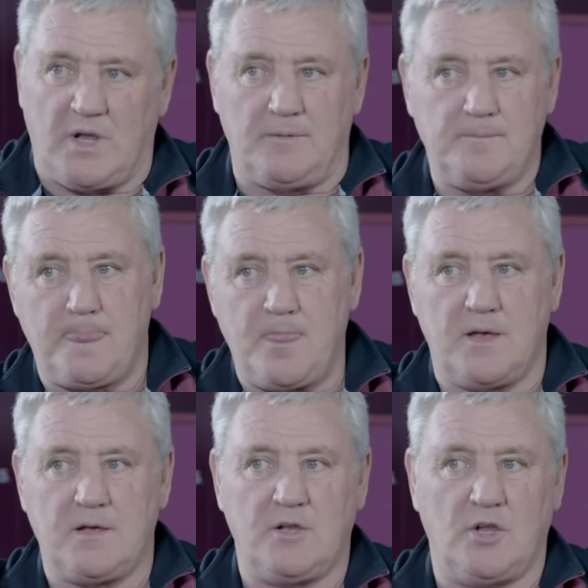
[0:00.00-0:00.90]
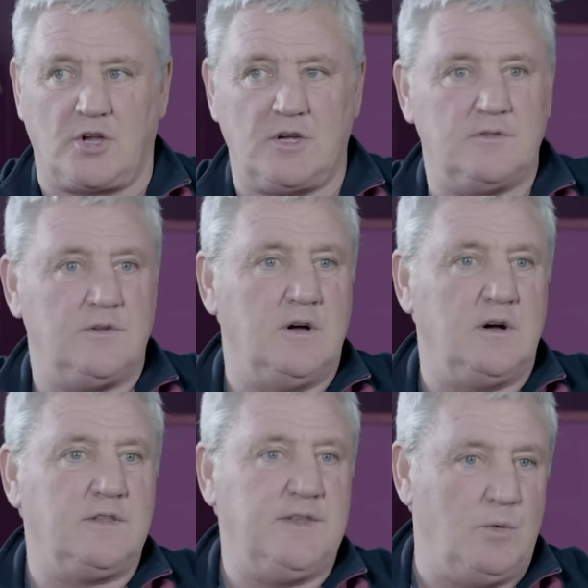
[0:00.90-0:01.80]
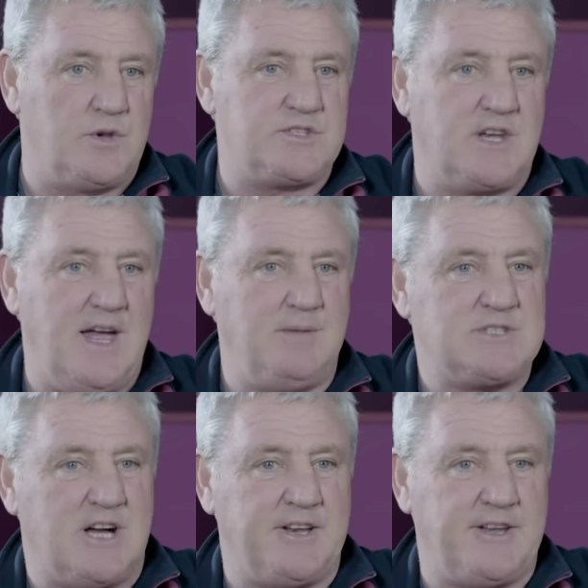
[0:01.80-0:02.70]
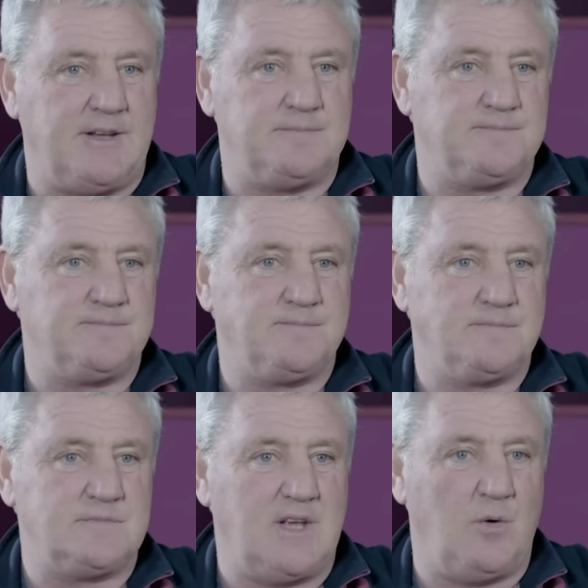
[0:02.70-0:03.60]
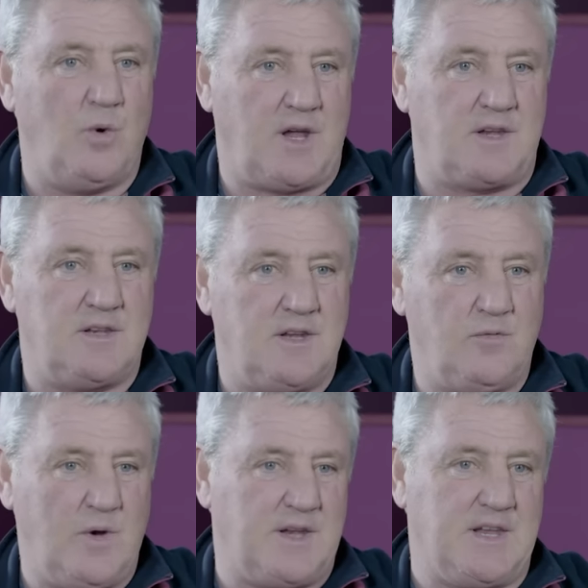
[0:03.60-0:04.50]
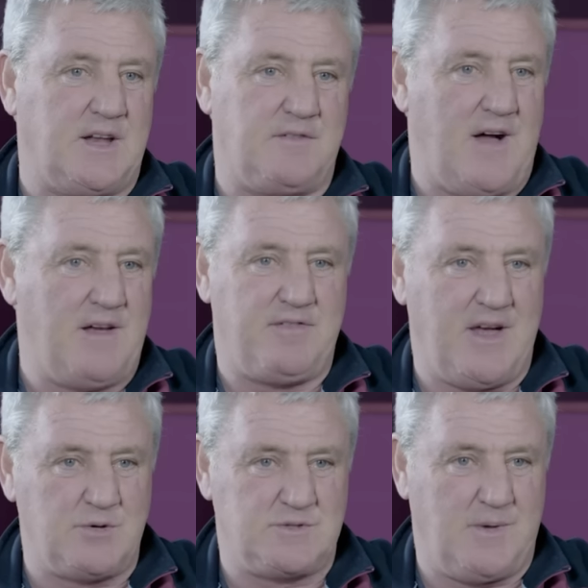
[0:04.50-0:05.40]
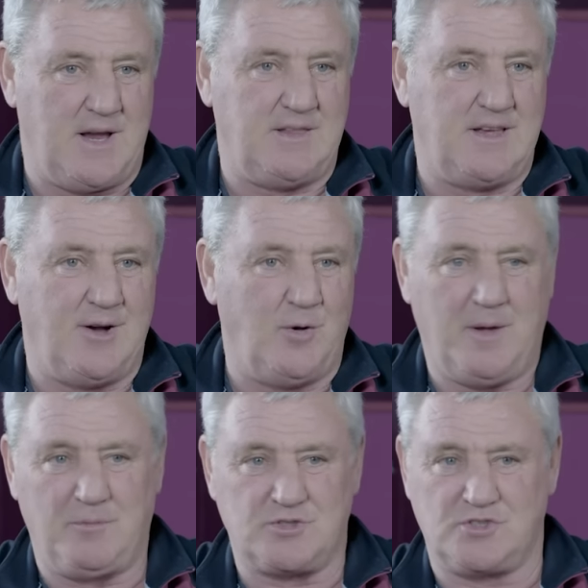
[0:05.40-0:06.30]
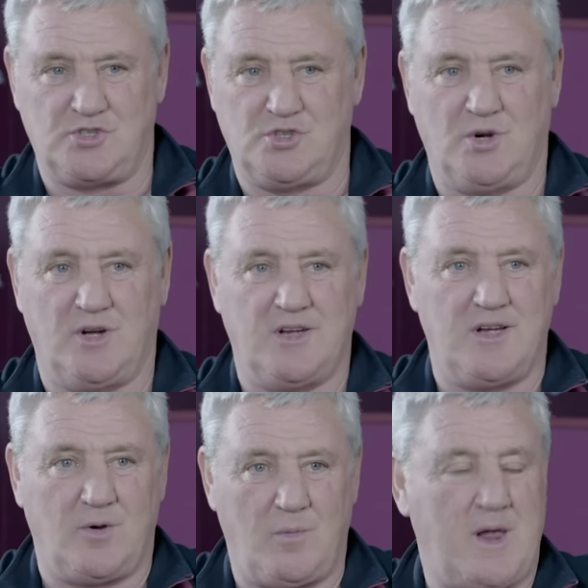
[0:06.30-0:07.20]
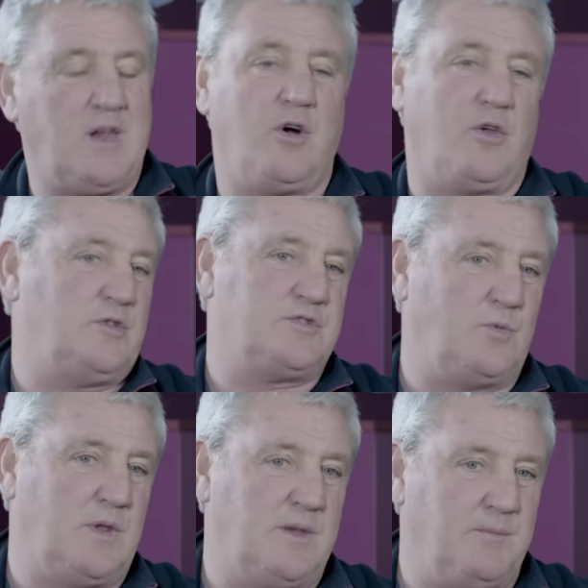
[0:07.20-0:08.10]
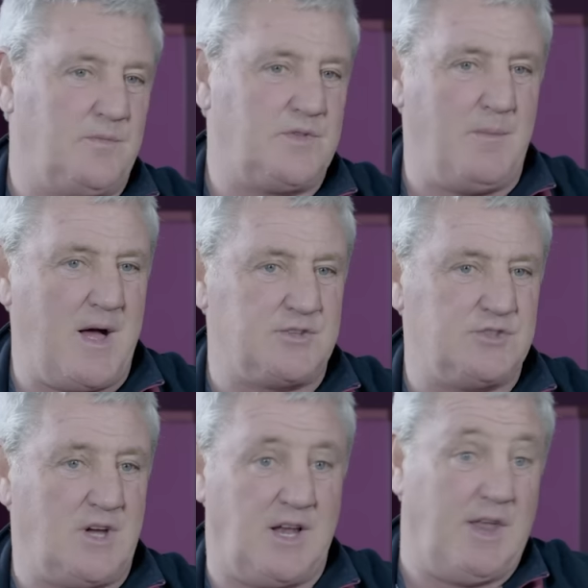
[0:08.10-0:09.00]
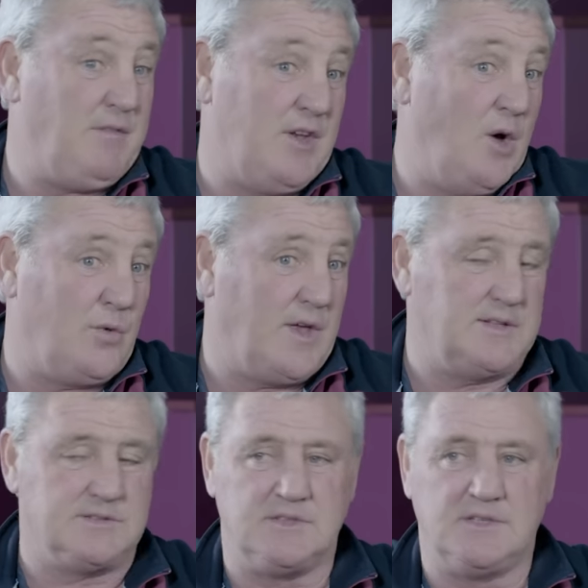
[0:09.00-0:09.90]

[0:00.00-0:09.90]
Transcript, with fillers: well, look, they won us the game Saturday at Wigan. If we hadn't had 5,000 behind the goal, I'm not so sure we might have gone on to win the, the match. I'll never know that.